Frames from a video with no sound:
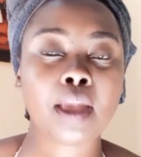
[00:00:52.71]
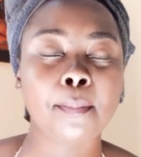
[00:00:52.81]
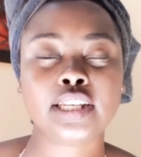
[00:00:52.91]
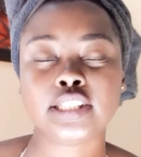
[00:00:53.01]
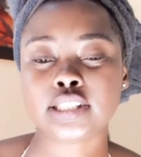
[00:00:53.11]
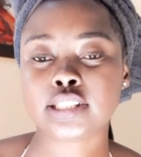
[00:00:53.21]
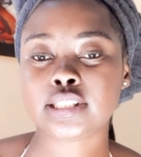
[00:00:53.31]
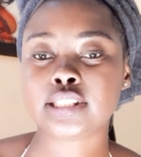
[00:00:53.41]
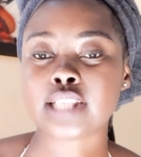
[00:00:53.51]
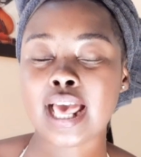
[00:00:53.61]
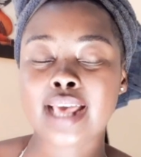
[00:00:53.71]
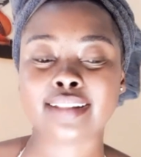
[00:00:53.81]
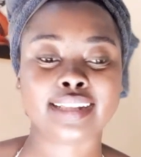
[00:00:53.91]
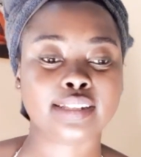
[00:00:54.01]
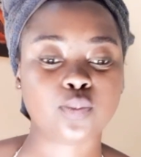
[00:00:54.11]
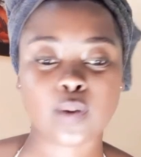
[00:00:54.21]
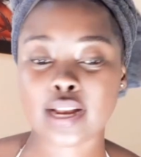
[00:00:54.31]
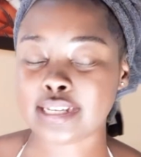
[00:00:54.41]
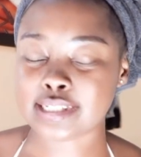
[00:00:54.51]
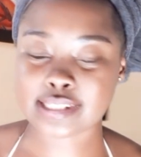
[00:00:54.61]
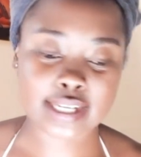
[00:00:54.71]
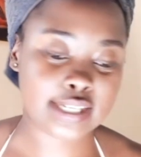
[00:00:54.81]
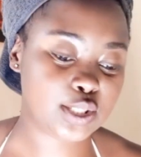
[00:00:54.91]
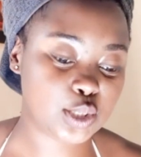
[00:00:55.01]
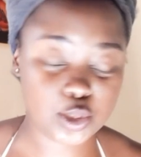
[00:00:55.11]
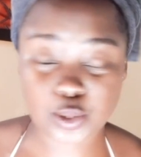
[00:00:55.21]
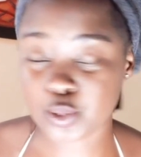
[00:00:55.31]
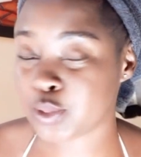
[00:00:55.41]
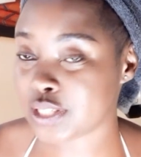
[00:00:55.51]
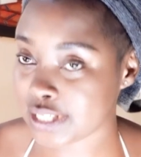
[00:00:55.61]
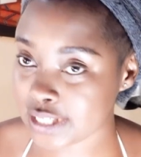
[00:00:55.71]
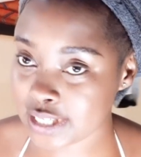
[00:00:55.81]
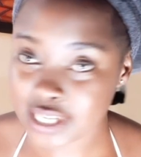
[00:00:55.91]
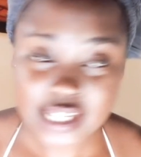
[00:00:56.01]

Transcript: because that's what I decided to do today.